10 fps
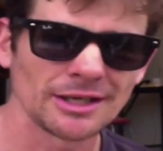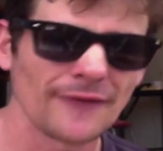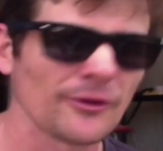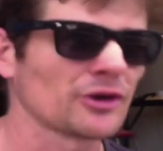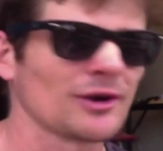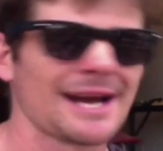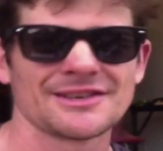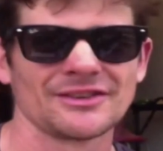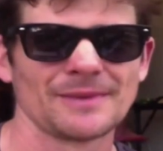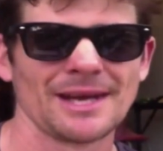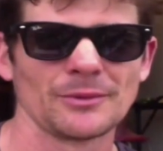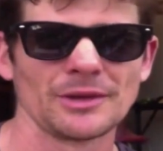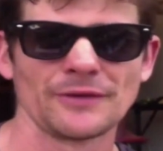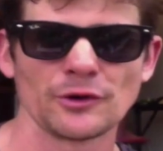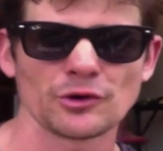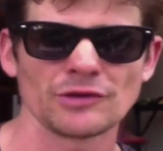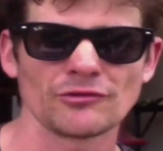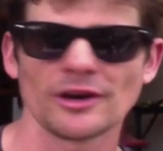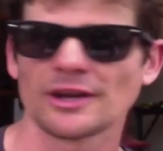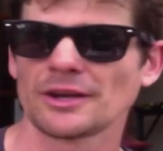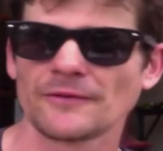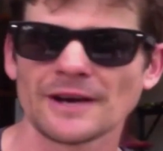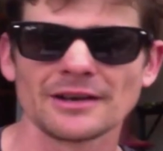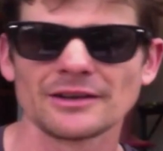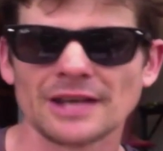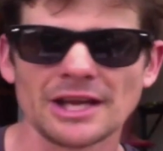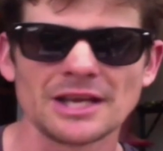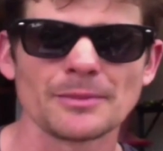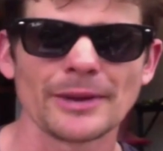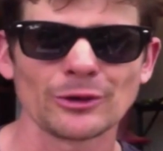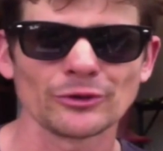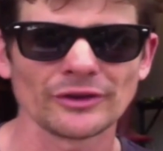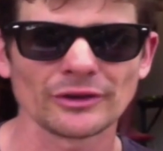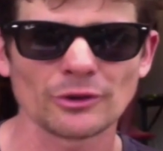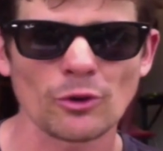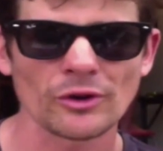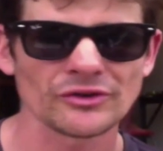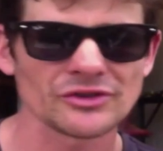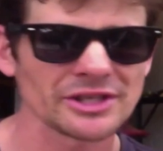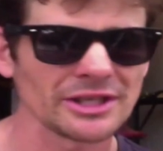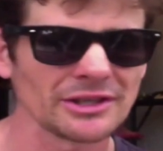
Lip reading: Everyone crashes, man. If you're a crit rider, you're fucking hitting your pedals in the corners and shit.